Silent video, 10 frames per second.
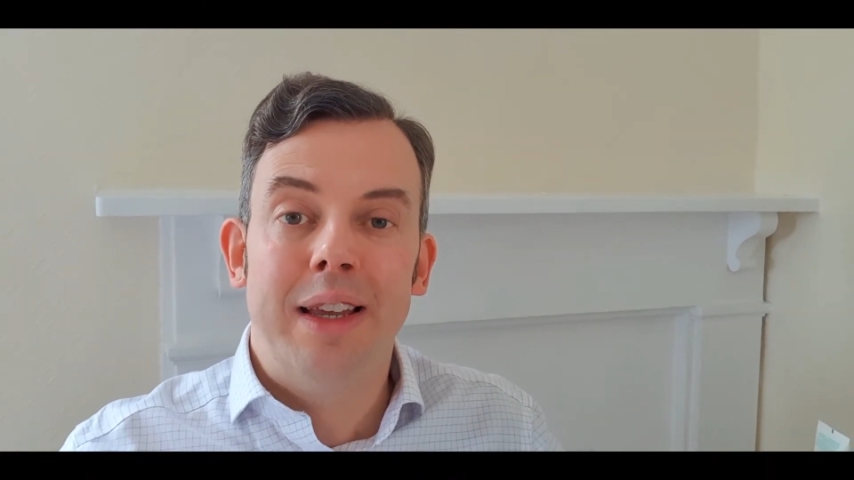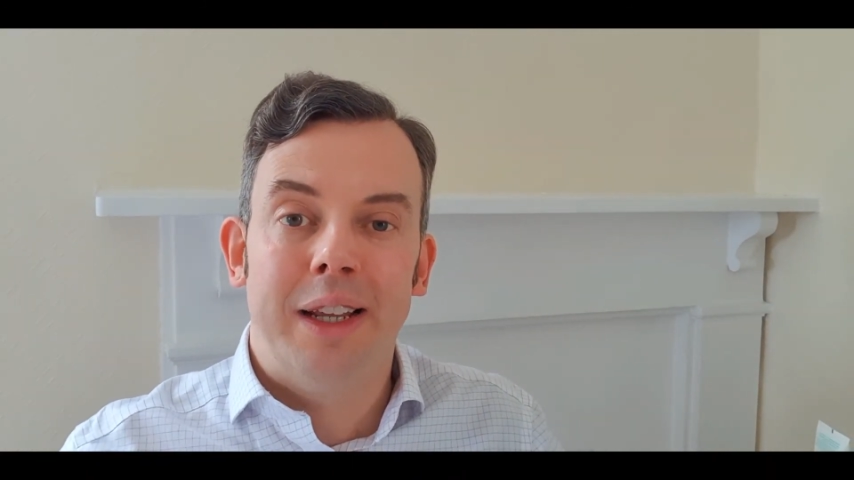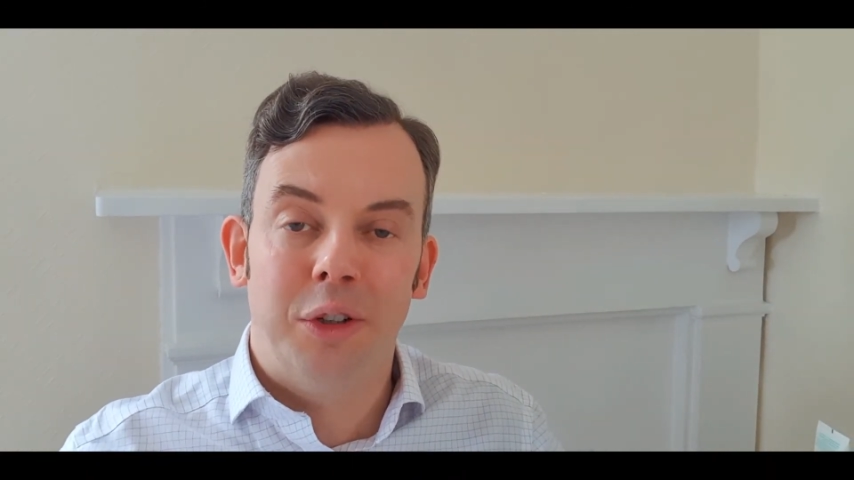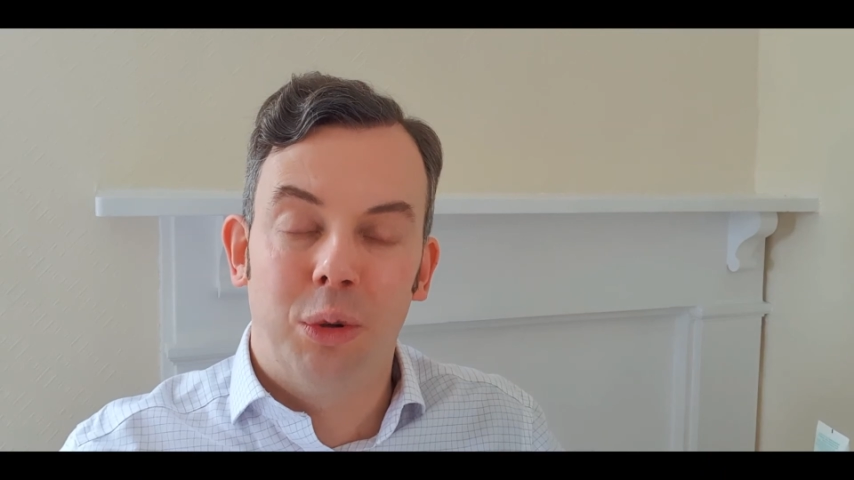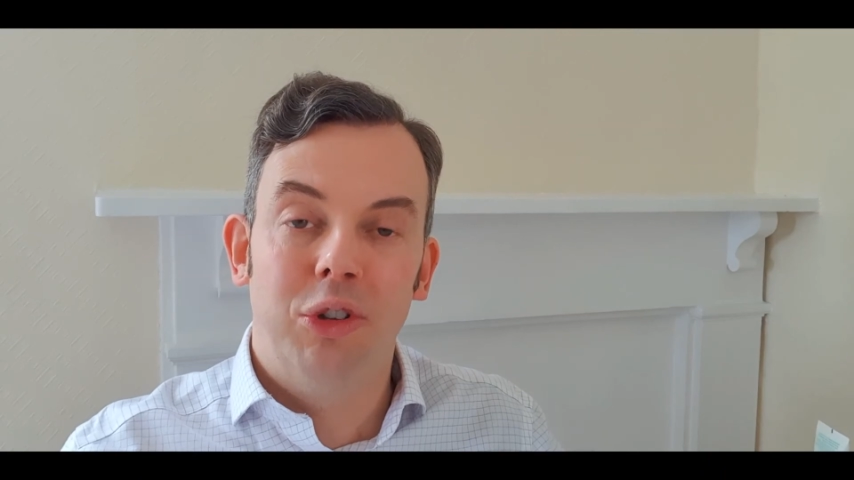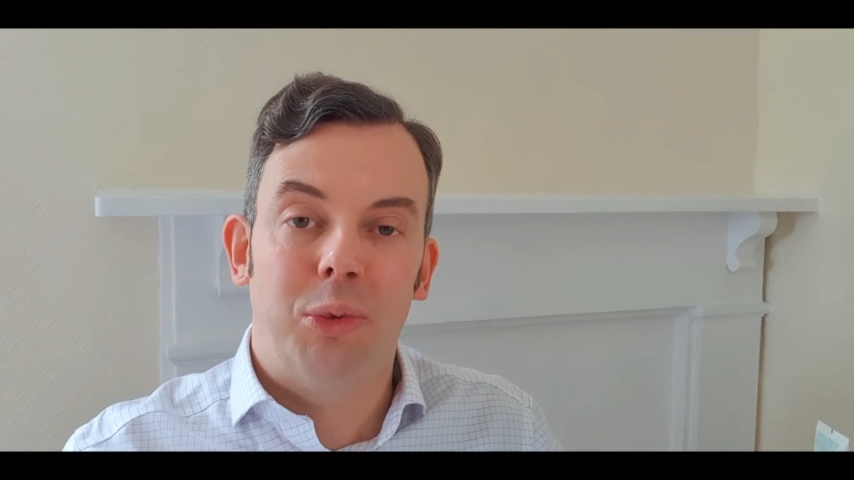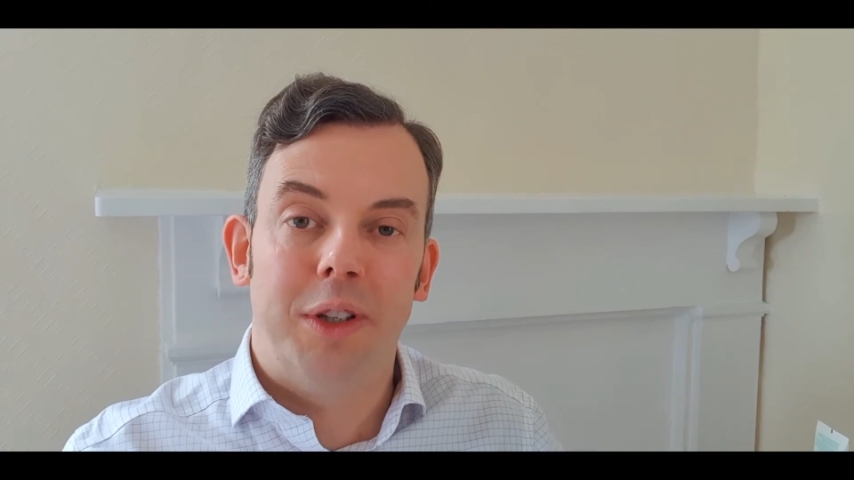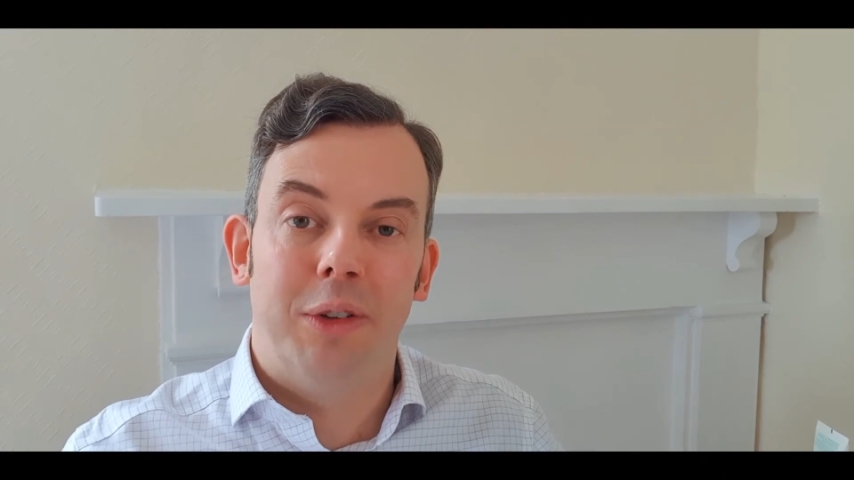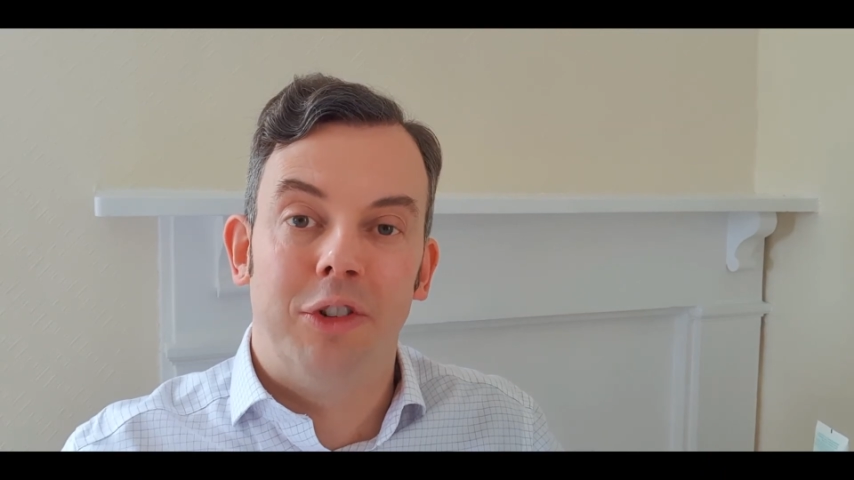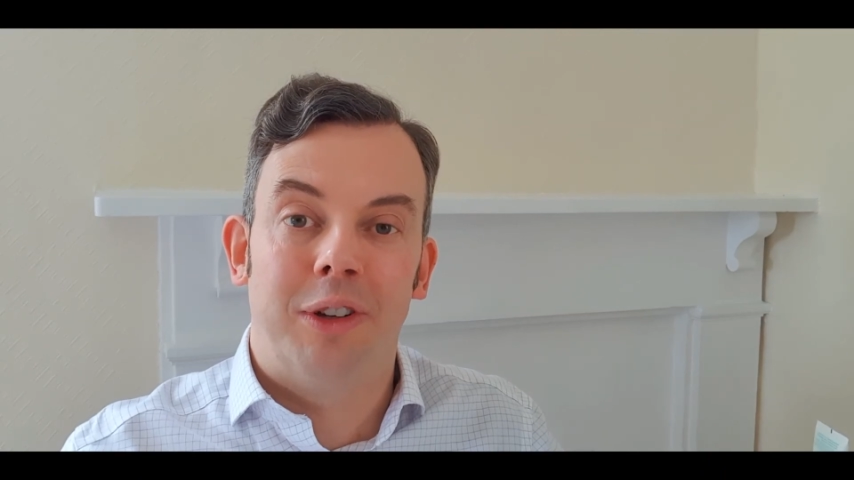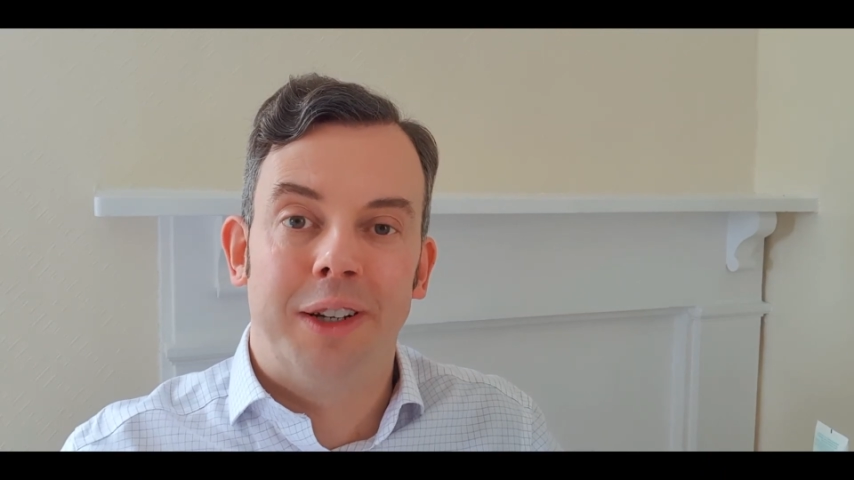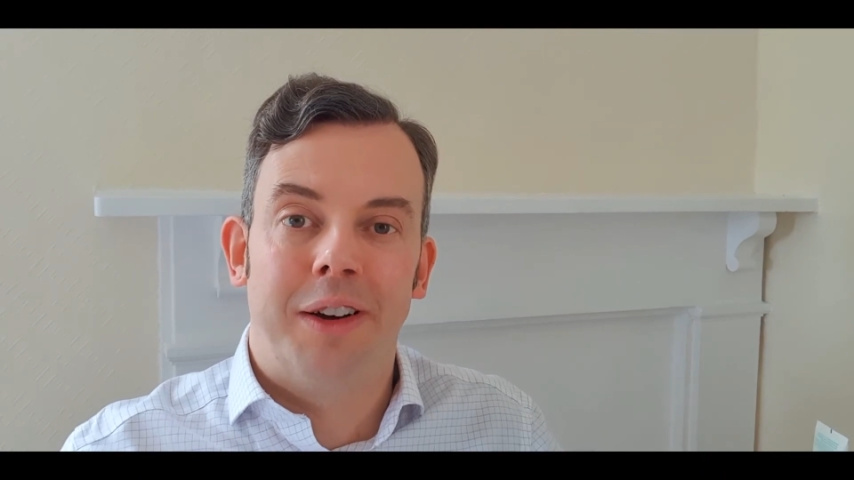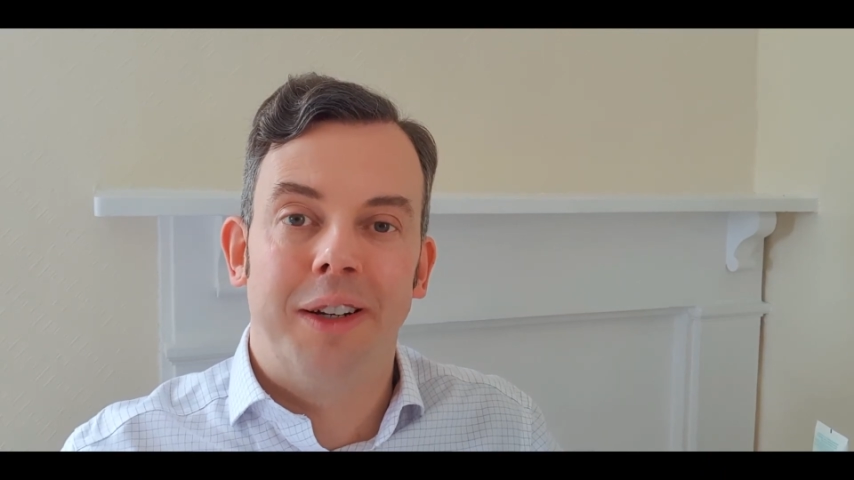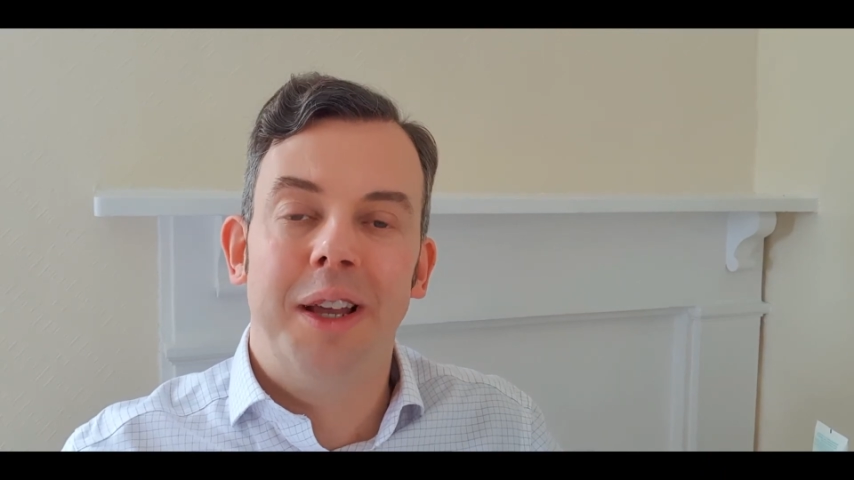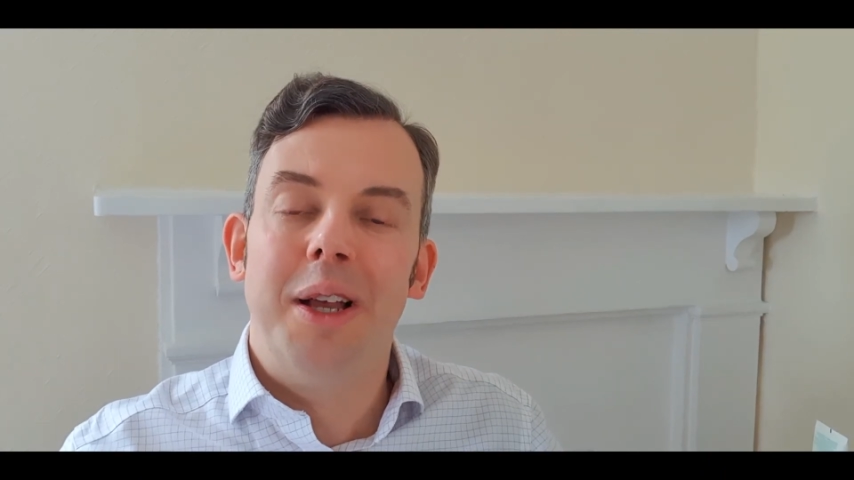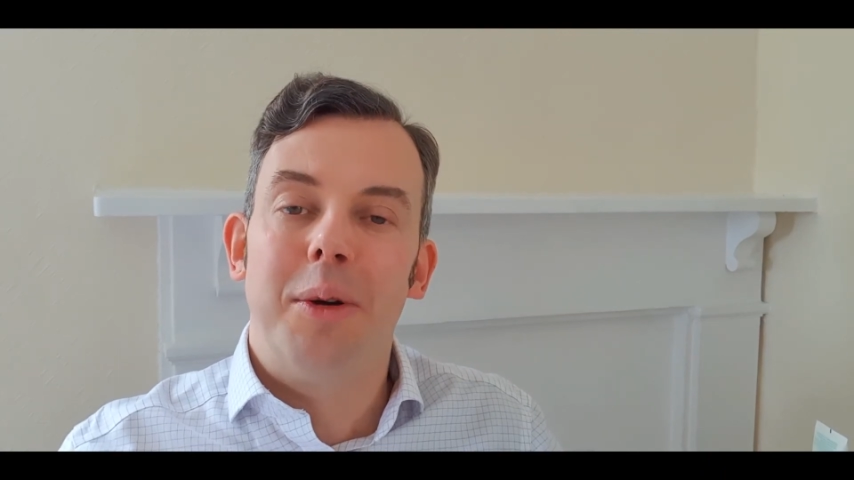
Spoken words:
in accordance with the on-site guide,